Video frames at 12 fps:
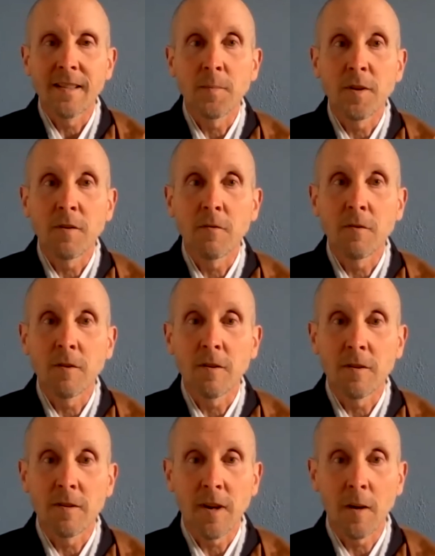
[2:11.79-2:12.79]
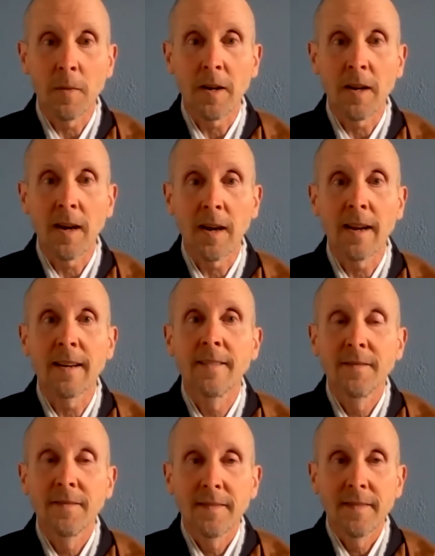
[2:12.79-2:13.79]
the pure
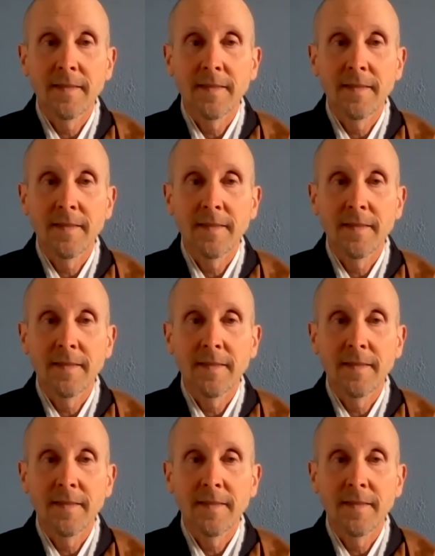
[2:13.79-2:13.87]
dharmakaya.